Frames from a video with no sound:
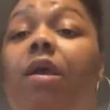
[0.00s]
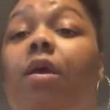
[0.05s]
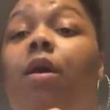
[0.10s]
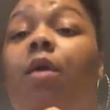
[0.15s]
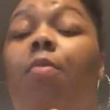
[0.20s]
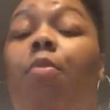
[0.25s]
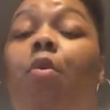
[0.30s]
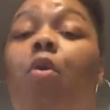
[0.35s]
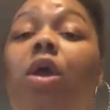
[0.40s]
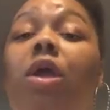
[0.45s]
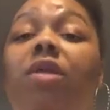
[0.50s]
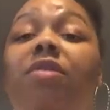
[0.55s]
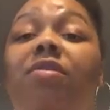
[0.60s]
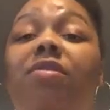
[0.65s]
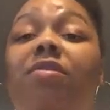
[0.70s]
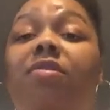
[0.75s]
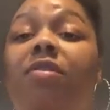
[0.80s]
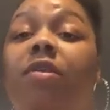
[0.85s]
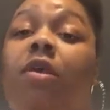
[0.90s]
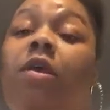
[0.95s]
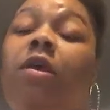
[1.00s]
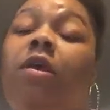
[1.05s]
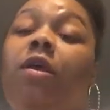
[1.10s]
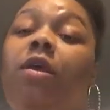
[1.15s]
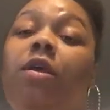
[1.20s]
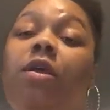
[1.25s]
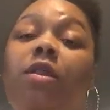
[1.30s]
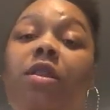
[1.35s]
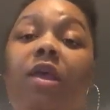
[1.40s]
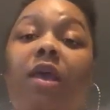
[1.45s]
it a point to
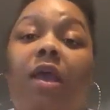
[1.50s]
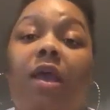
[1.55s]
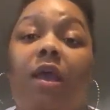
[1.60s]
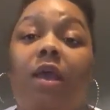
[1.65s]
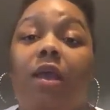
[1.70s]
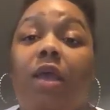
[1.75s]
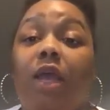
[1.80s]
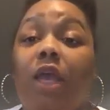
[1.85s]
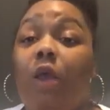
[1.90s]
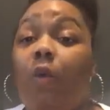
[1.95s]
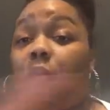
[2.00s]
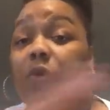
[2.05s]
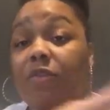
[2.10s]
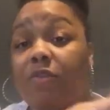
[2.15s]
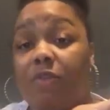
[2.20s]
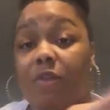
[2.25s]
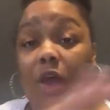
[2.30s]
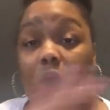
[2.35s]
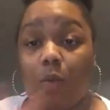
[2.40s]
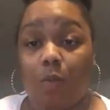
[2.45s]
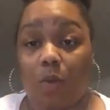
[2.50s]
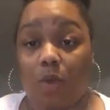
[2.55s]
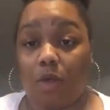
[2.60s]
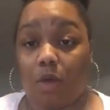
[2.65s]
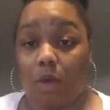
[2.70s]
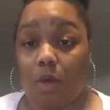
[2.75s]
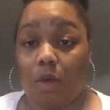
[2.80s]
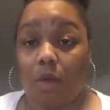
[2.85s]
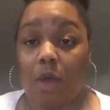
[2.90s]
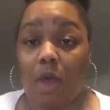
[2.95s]
say that he was done with
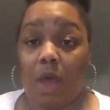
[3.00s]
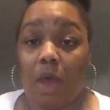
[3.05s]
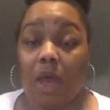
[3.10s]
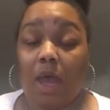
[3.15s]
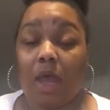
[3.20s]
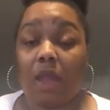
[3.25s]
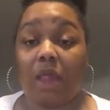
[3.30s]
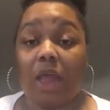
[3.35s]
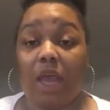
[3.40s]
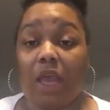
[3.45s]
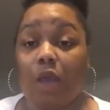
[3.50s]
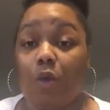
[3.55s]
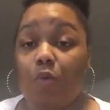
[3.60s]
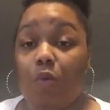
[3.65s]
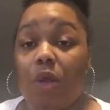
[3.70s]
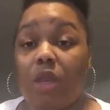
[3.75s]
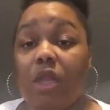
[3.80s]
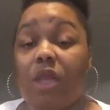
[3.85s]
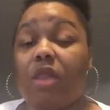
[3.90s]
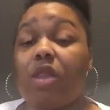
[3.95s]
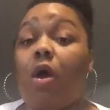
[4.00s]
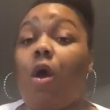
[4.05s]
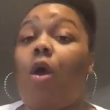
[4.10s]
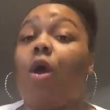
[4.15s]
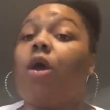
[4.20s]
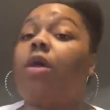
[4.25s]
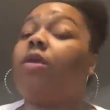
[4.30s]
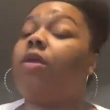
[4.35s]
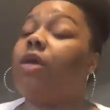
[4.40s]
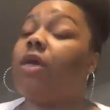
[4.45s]
her and that he really
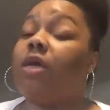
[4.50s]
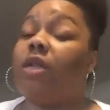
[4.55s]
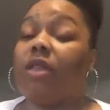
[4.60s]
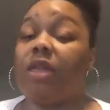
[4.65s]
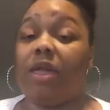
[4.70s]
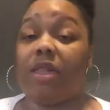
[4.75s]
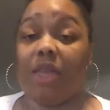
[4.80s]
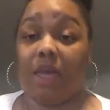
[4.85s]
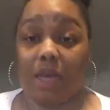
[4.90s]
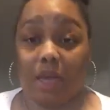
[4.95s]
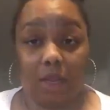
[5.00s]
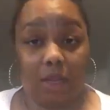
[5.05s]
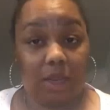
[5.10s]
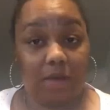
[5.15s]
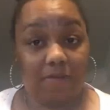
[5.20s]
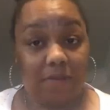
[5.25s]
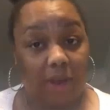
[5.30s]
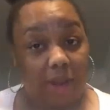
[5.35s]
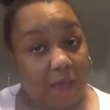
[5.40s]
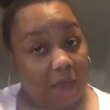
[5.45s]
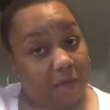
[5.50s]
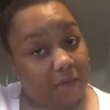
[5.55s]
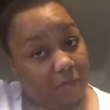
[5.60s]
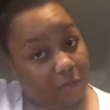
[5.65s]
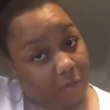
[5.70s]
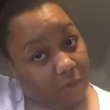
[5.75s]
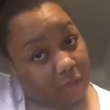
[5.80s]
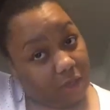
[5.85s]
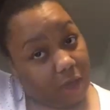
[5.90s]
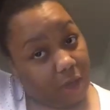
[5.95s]
thought that they could live a life
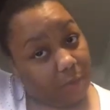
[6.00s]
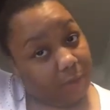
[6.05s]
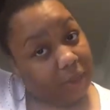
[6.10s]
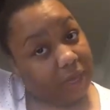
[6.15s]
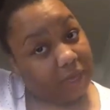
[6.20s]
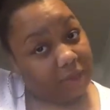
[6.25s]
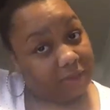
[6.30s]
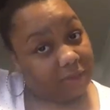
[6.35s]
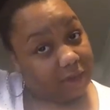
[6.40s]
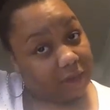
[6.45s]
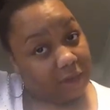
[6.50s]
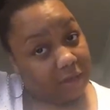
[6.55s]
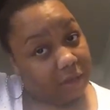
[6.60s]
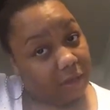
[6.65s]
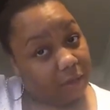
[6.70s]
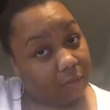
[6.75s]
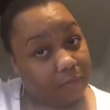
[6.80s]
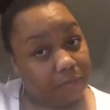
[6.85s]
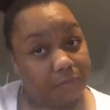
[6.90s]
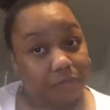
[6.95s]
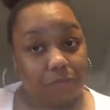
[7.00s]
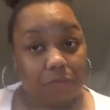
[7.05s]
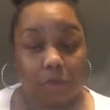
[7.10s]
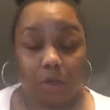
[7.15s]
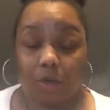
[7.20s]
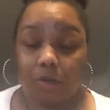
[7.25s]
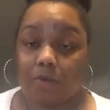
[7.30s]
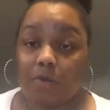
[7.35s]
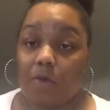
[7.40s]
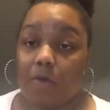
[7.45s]
without being together.
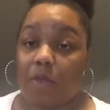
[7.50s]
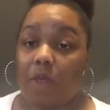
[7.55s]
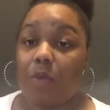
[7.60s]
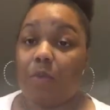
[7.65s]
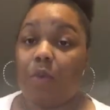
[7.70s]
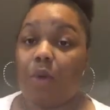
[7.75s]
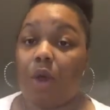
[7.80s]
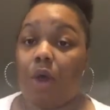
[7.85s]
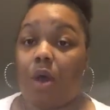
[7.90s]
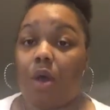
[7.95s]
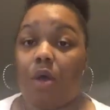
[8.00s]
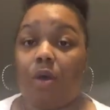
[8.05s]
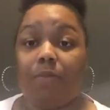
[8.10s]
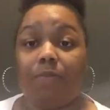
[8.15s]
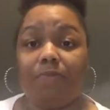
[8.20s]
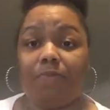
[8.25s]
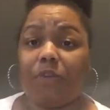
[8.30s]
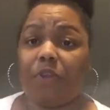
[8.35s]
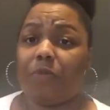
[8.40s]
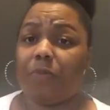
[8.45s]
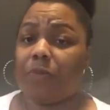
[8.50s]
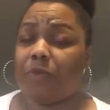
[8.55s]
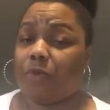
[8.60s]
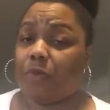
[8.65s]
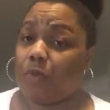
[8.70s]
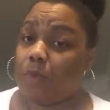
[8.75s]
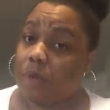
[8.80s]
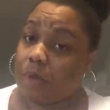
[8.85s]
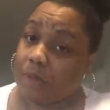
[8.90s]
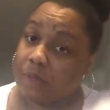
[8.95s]
So they were just
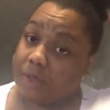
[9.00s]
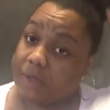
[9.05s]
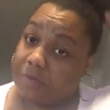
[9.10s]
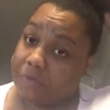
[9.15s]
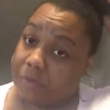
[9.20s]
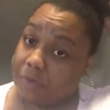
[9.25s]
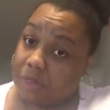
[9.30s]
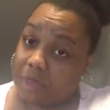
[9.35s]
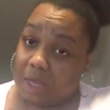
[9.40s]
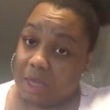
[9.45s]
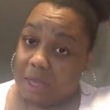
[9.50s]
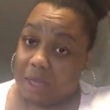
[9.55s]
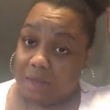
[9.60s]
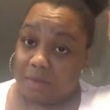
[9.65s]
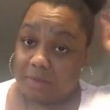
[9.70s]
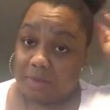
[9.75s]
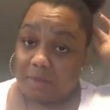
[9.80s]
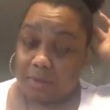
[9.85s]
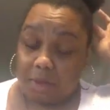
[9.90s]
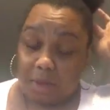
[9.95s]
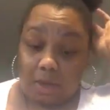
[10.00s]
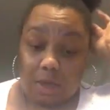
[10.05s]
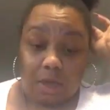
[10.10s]
pursuing different things.